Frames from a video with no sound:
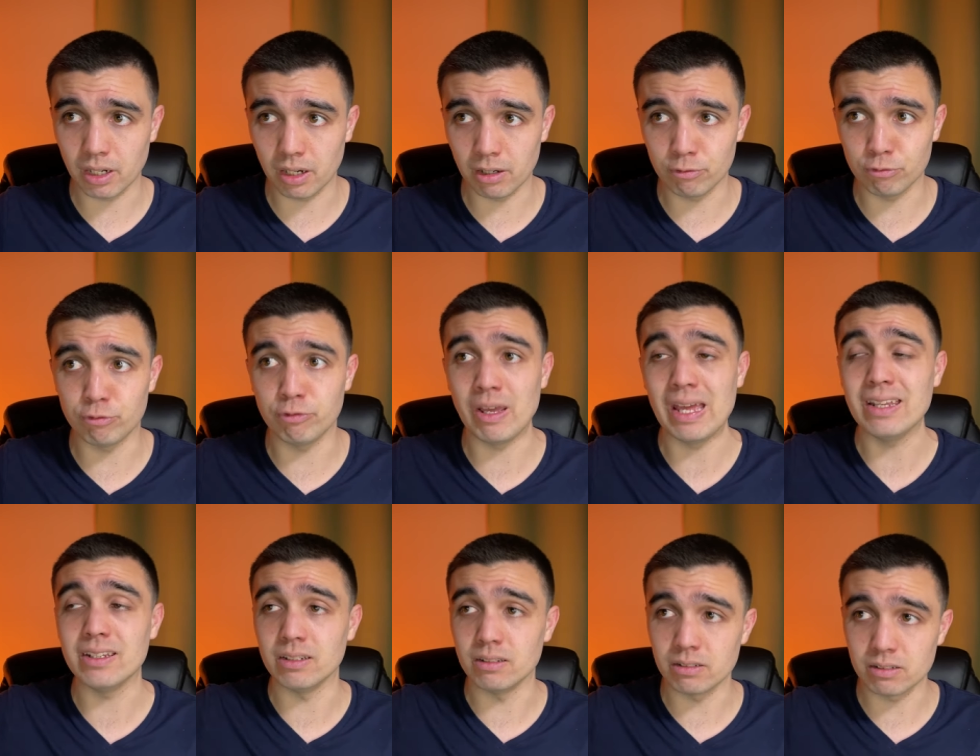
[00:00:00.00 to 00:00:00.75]

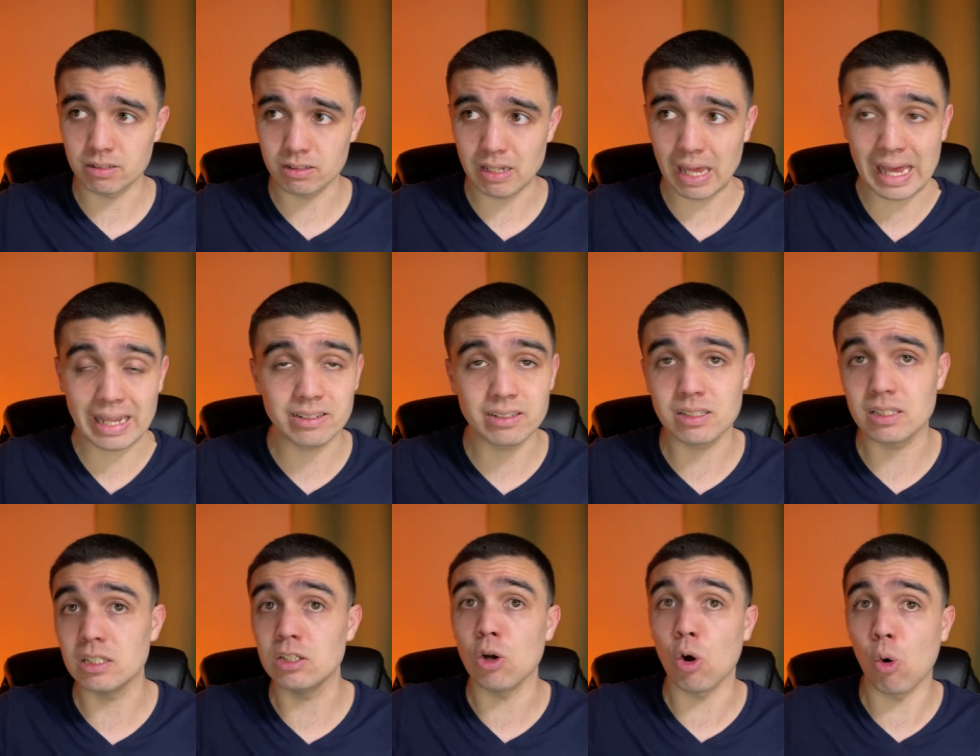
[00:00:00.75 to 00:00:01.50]
events as
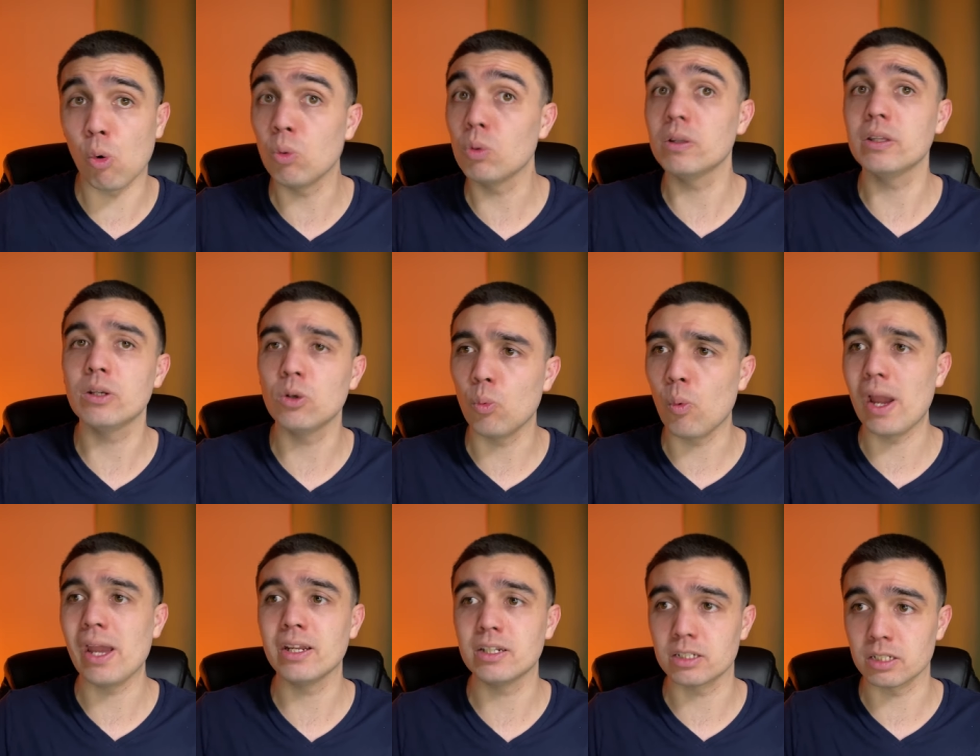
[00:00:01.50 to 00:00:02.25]
the only
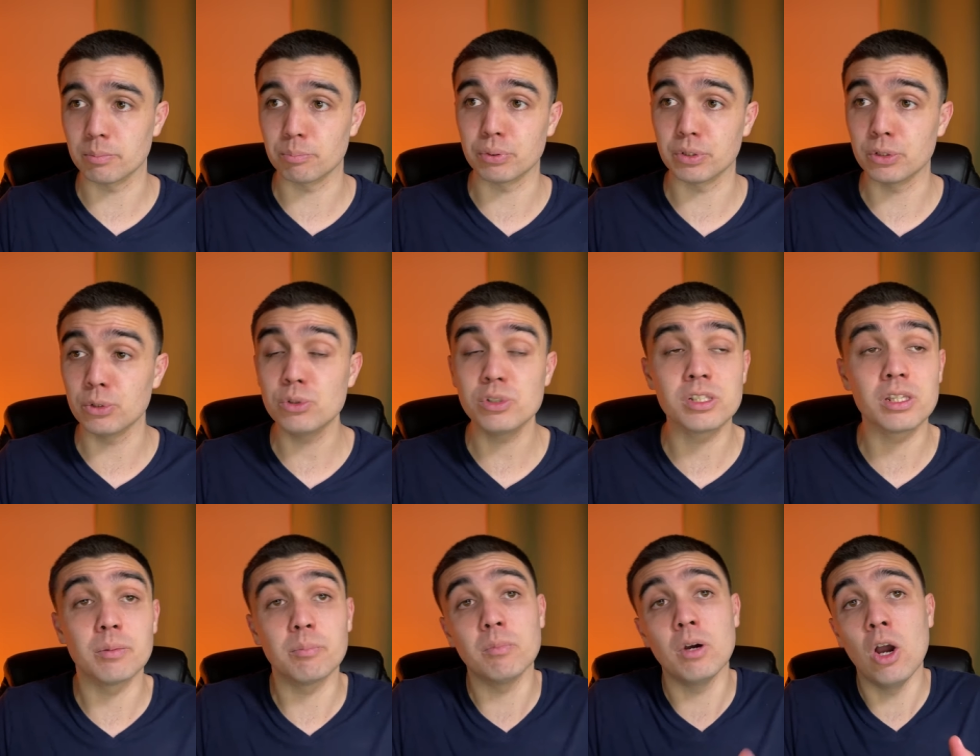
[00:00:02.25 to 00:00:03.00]
way to produce
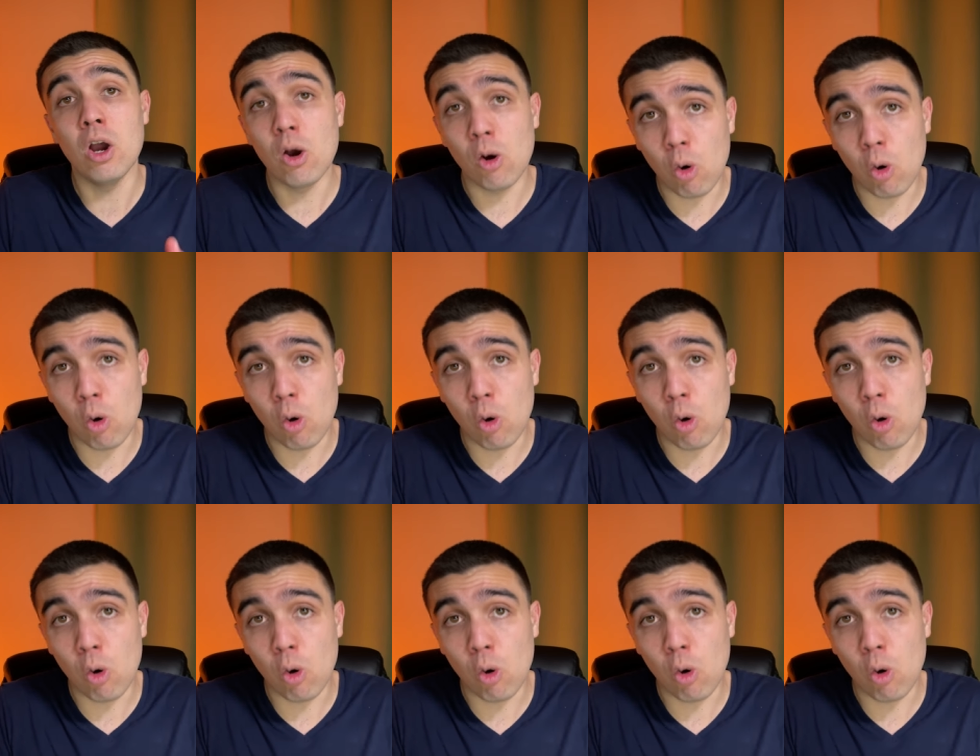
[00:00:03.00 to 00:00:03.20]
them,